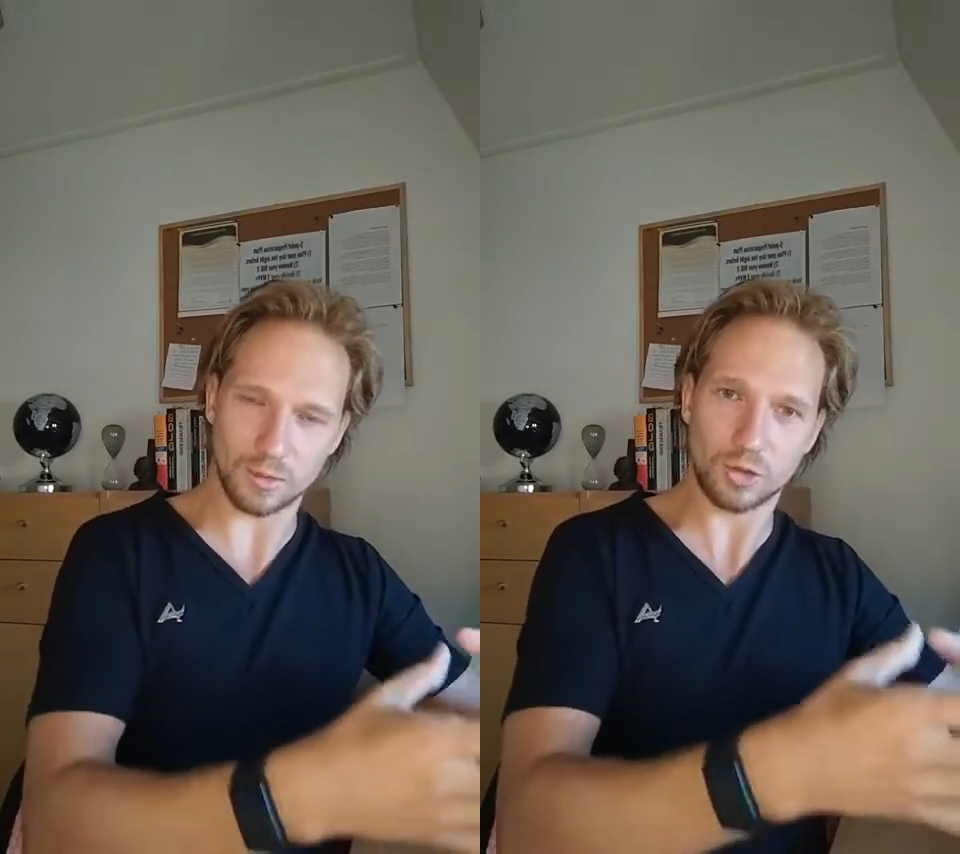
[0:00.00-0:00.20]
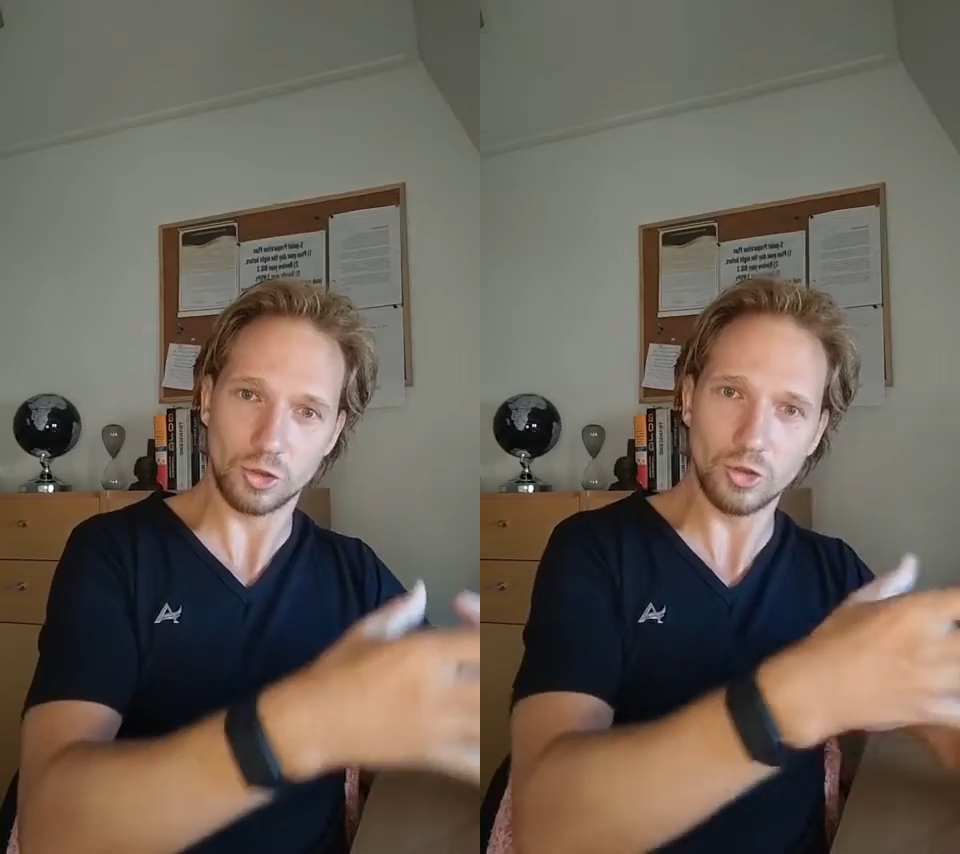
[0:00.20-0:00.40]

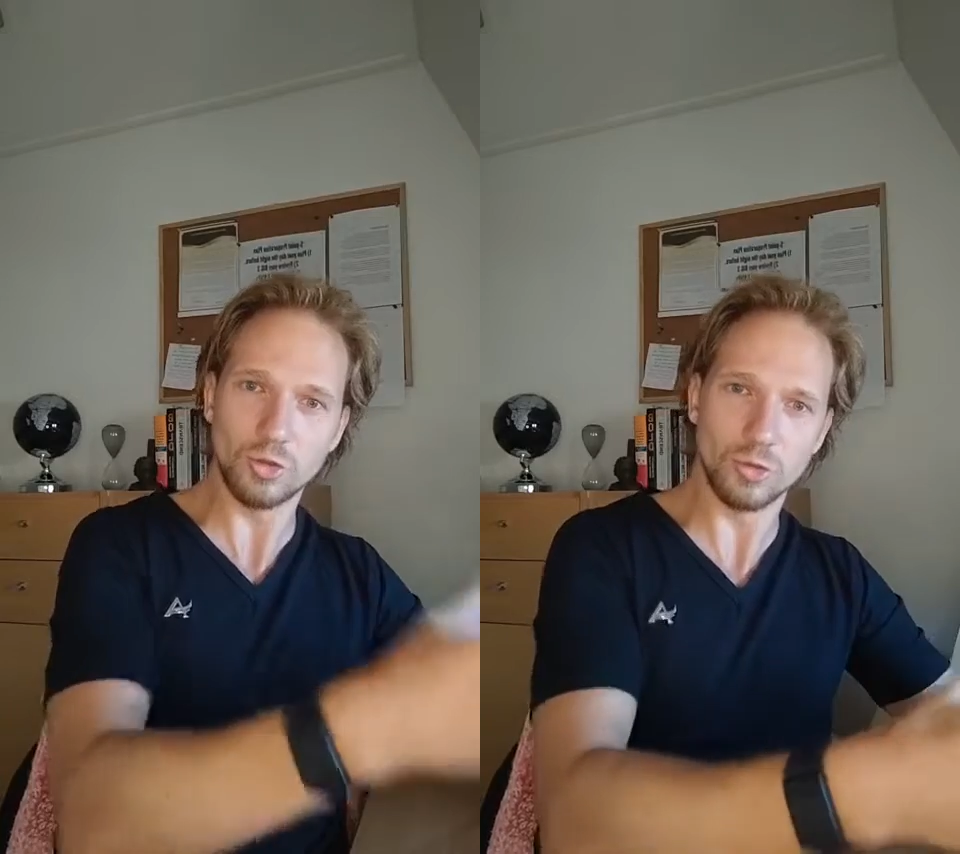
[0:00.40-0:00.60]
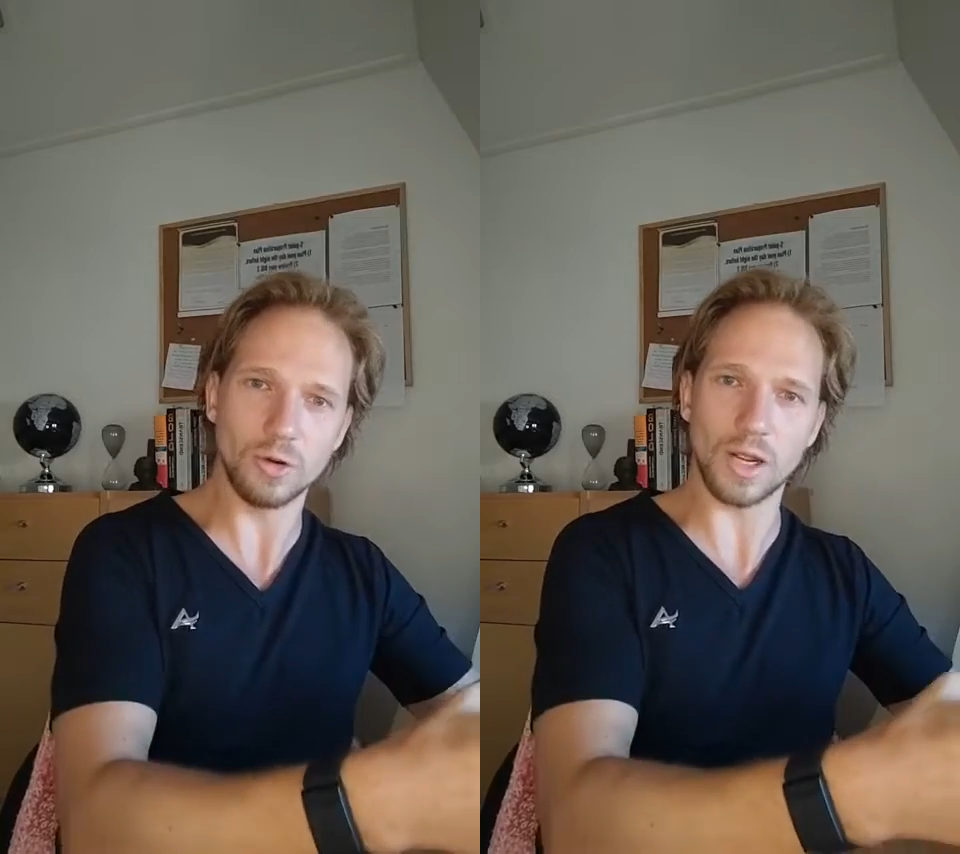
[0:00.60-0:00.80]

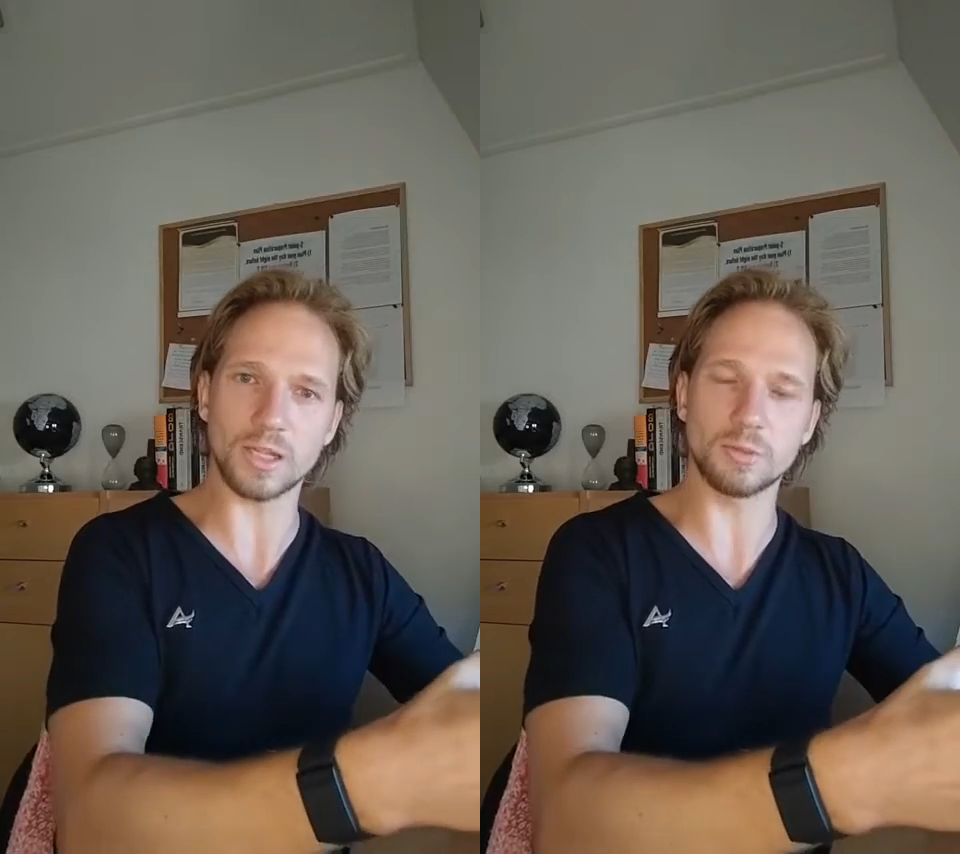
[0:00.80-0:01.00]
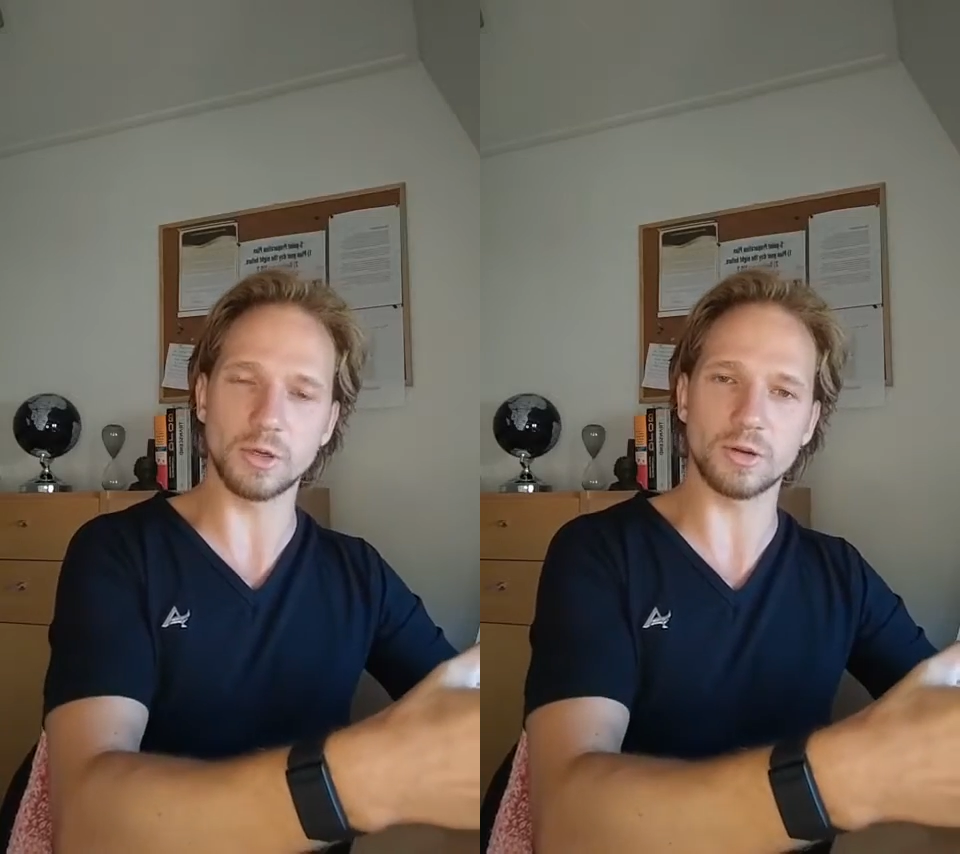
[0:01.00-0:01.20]
you
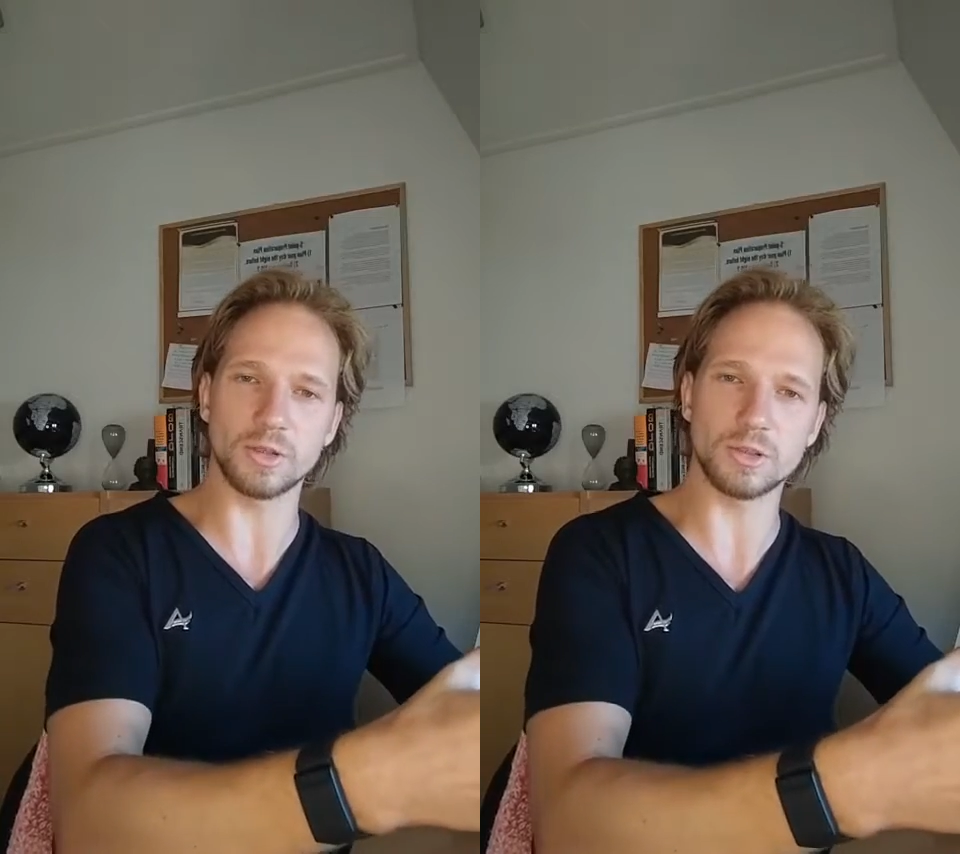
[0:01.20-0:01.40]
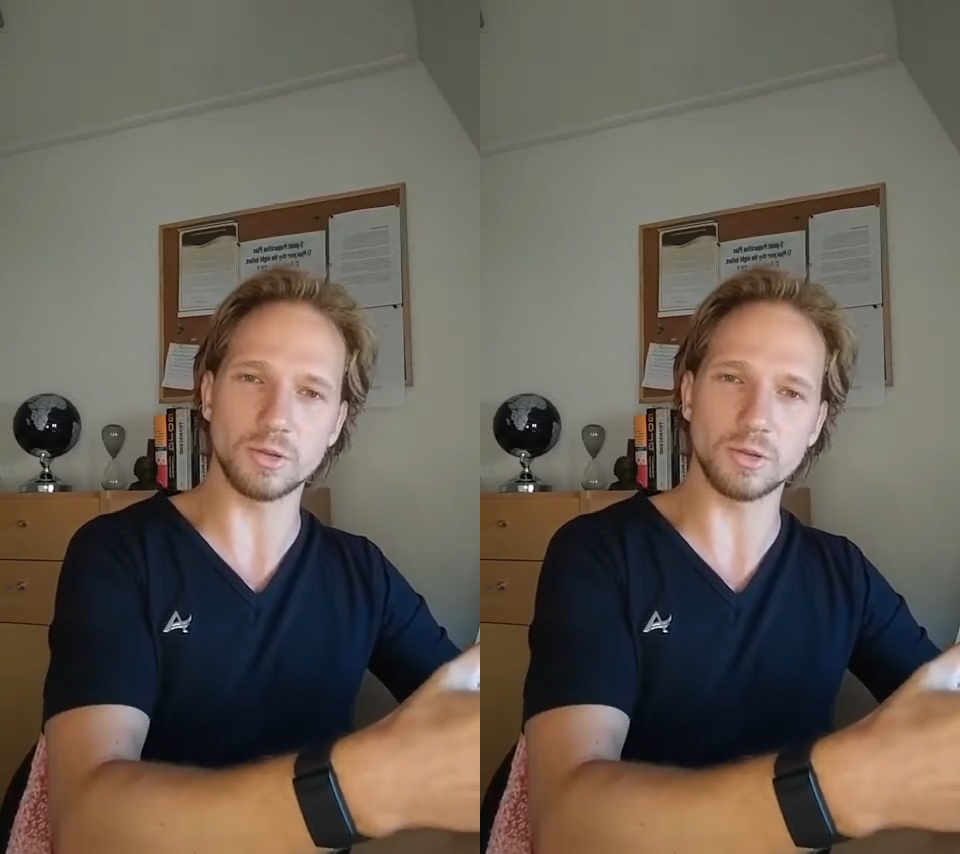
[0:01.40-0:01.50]
experience